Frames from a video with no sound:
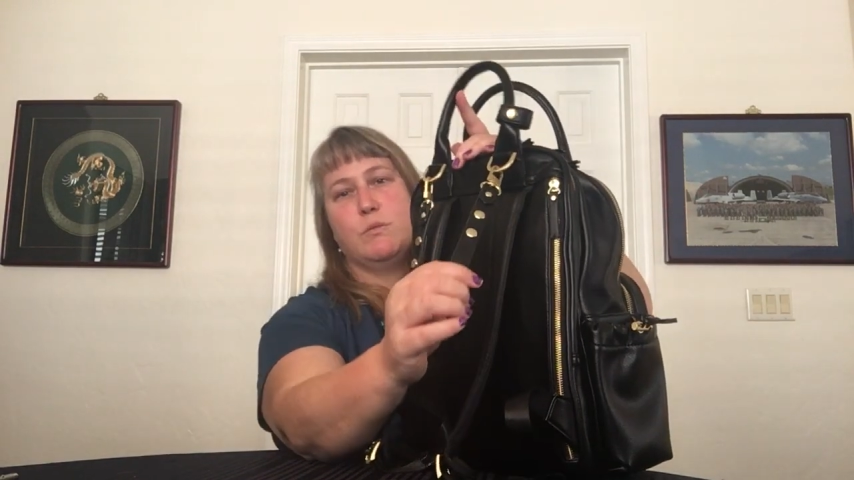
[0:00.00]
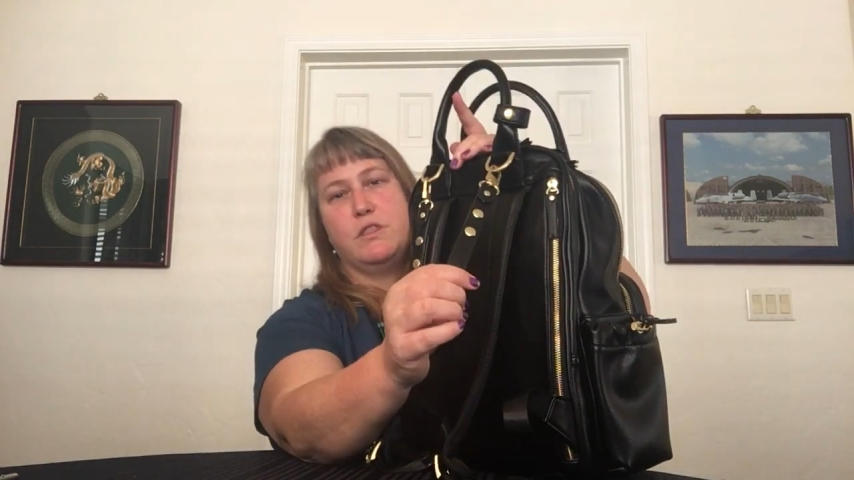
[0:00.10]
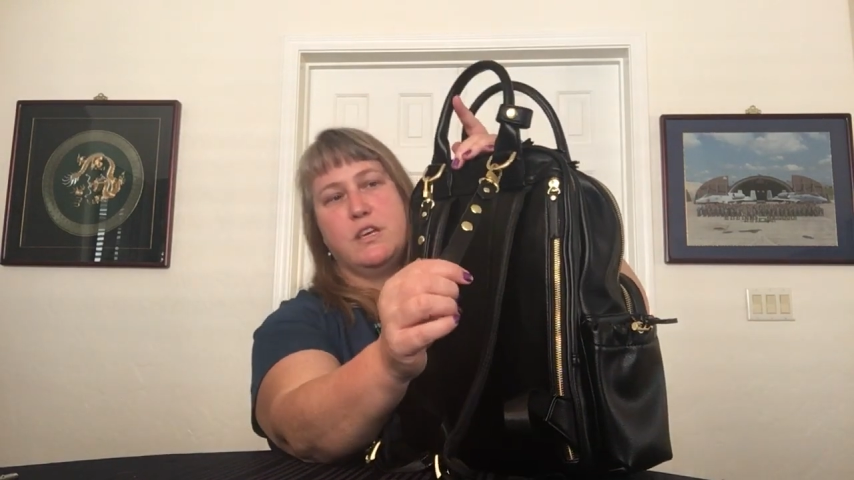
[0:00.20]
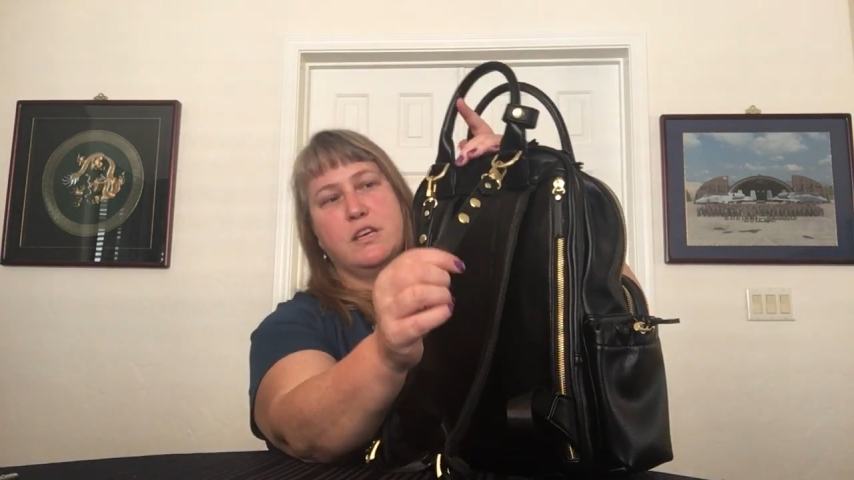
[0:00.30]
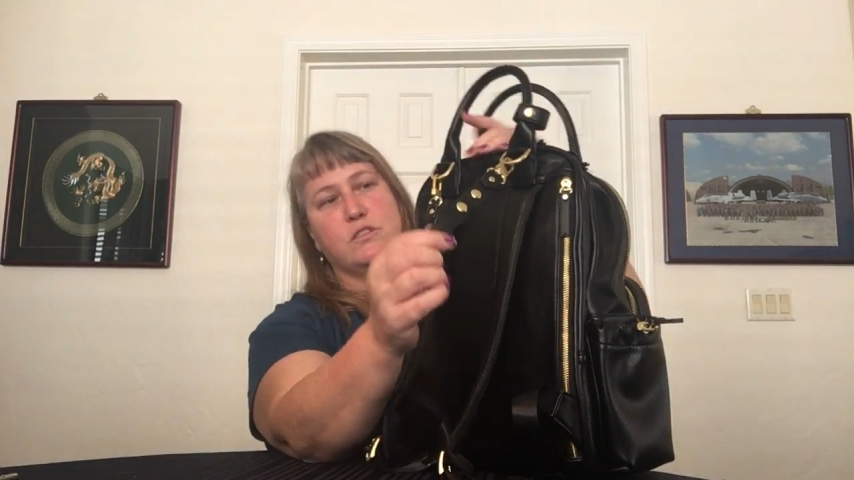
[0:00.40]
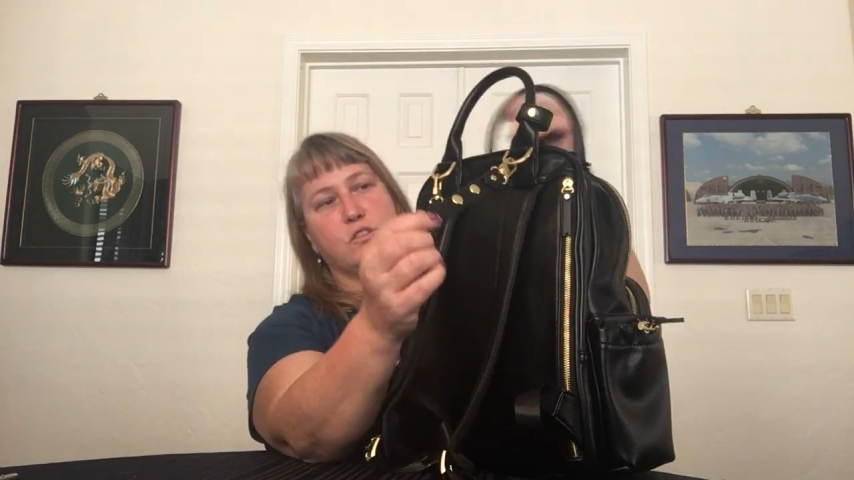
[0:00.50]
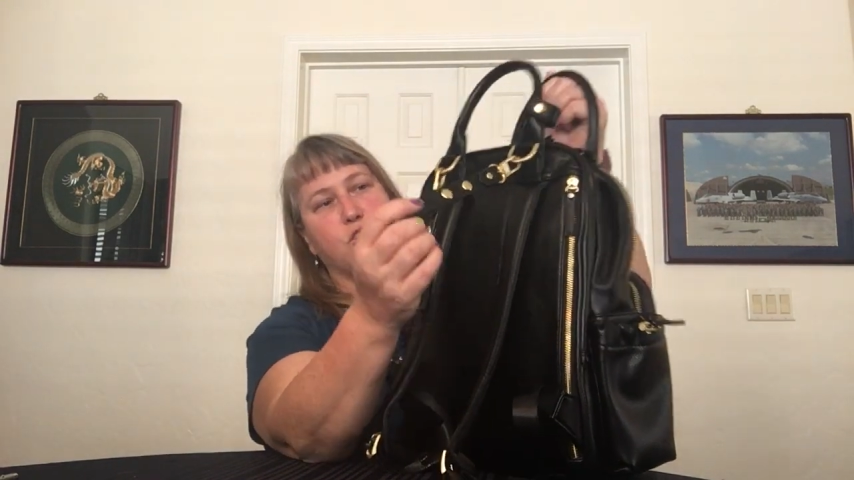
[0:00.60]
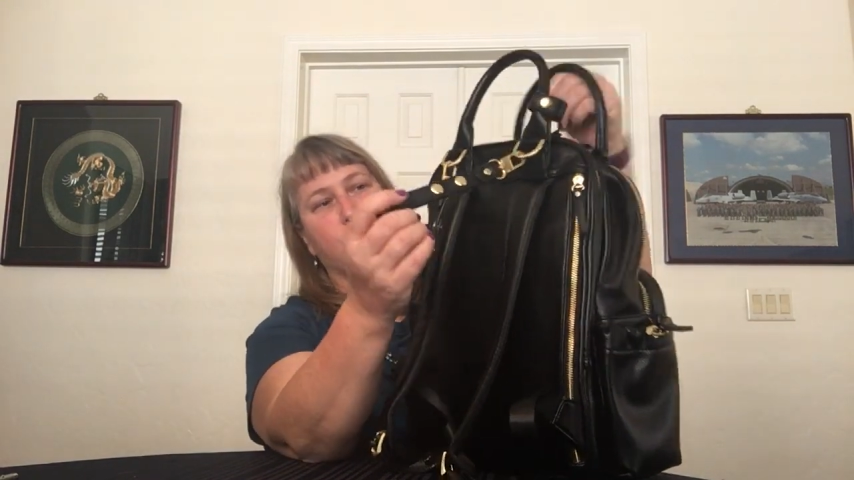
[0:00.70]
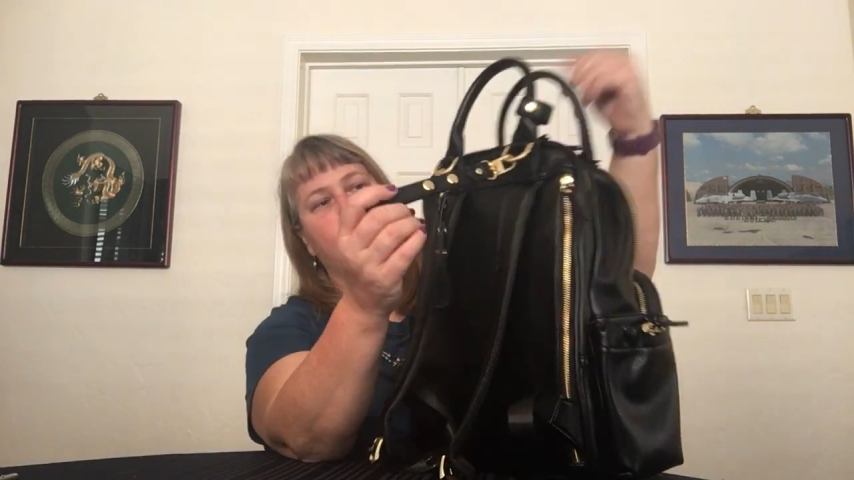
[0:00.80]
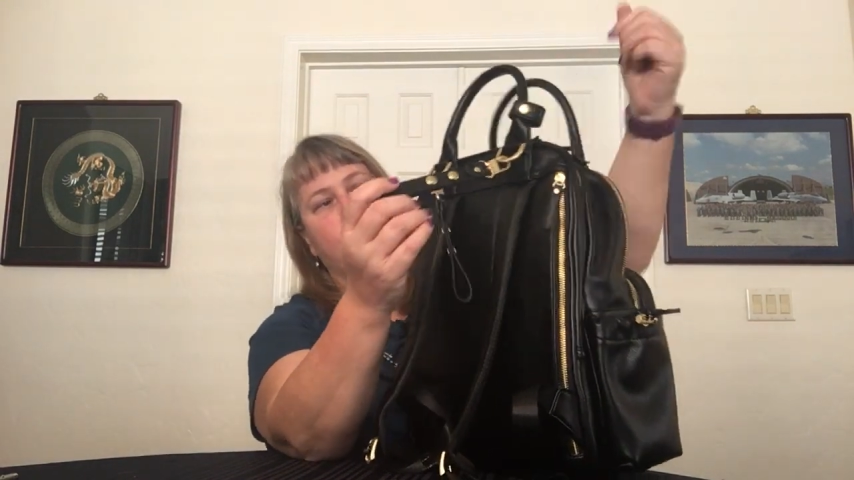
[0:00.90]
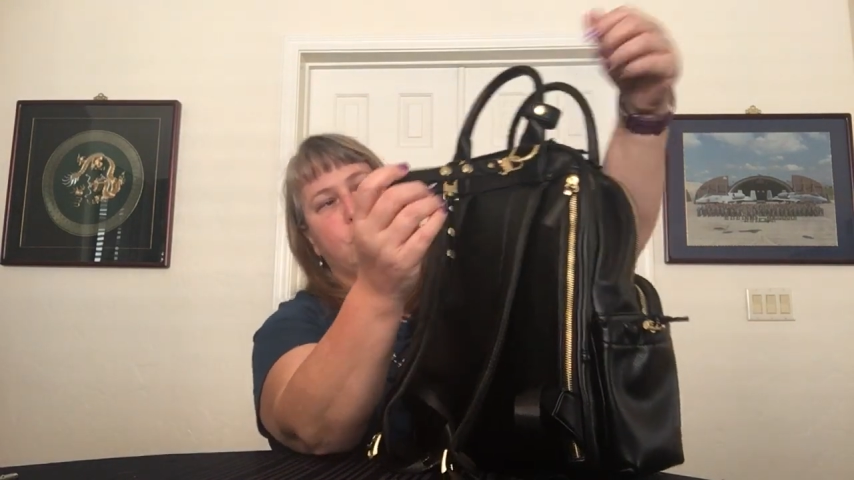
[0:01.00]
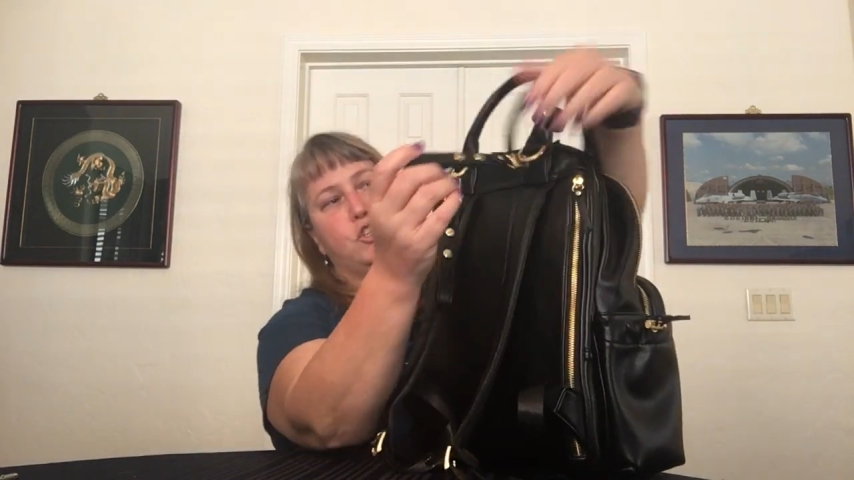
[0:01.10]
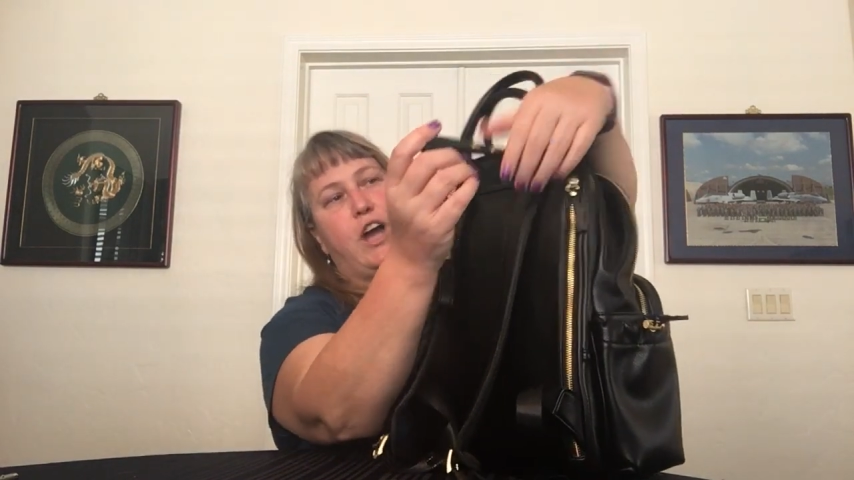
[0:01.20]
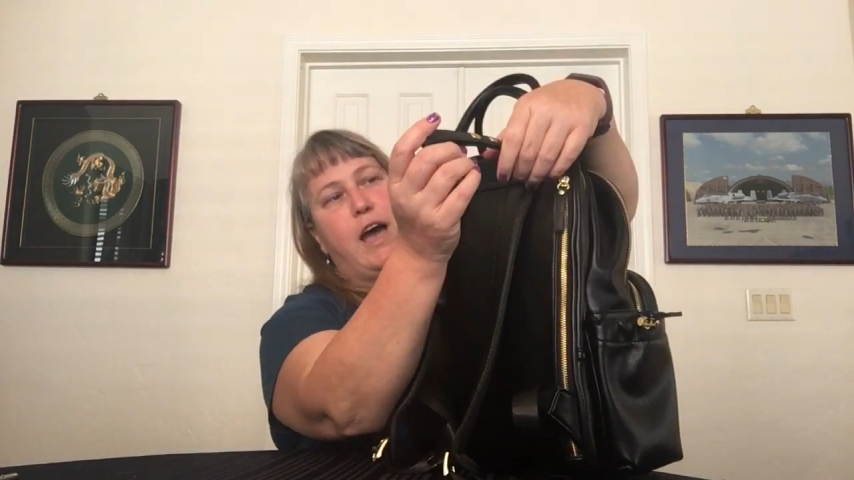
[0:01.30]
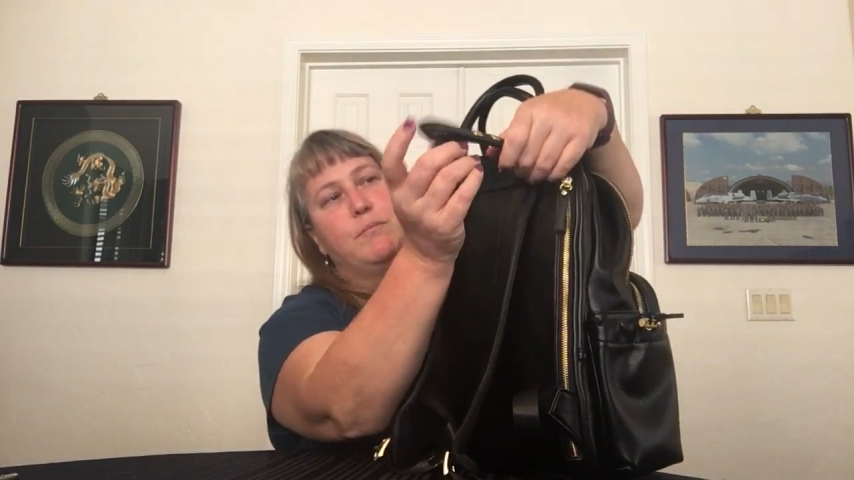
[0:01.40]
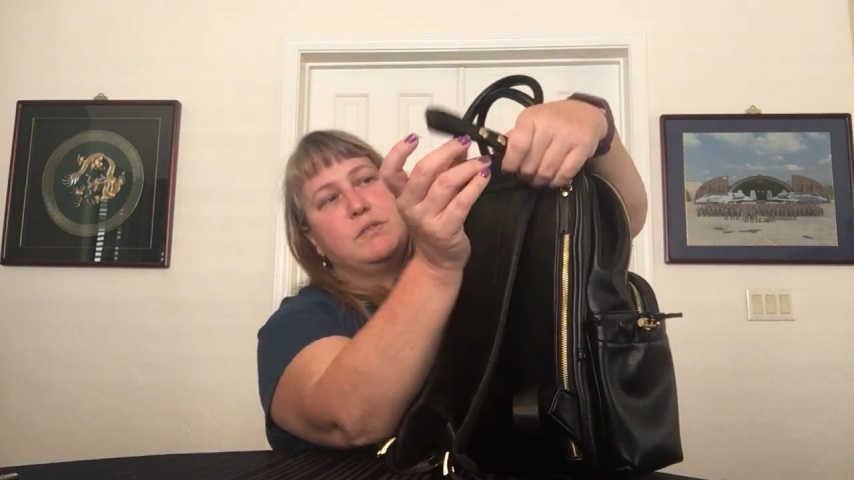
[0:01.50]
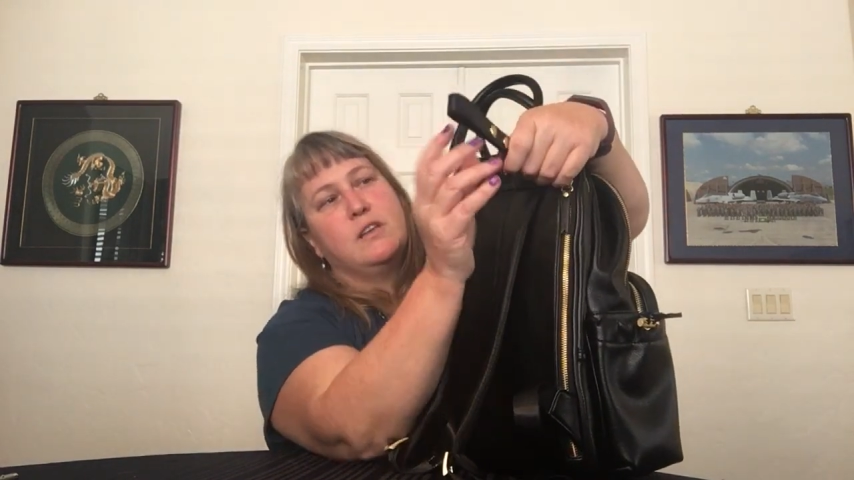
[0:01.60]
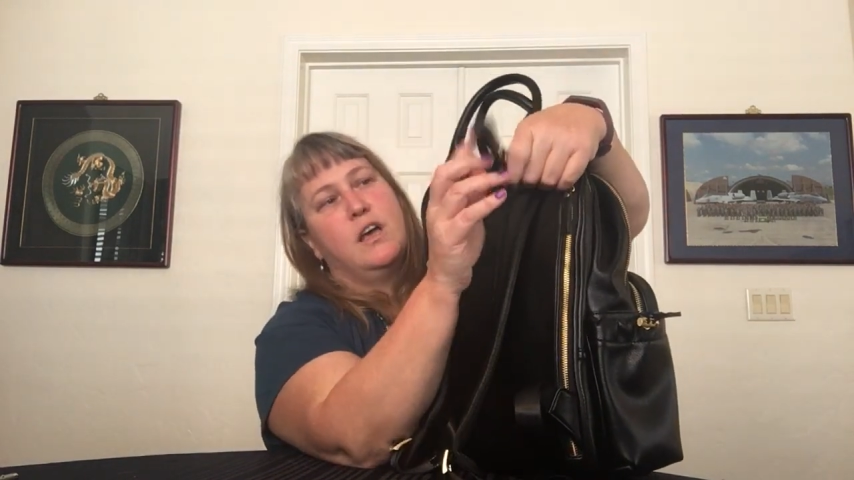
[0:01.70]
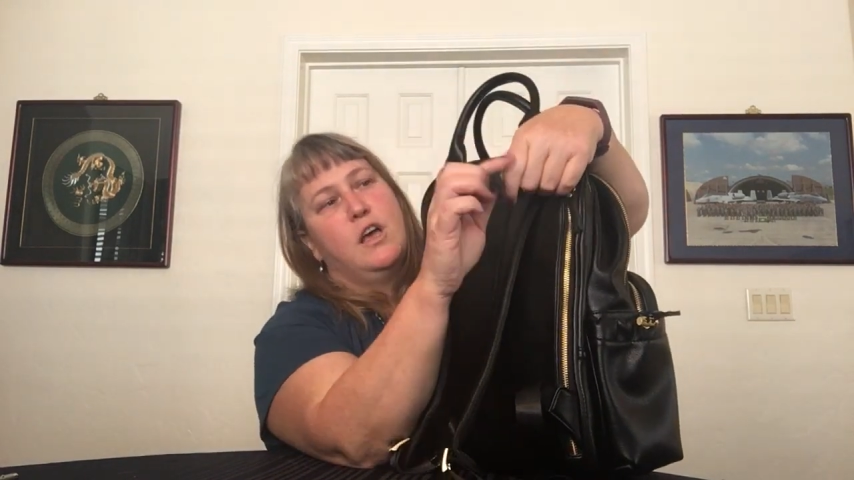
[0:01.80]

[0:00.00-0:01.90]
with these stroller straps,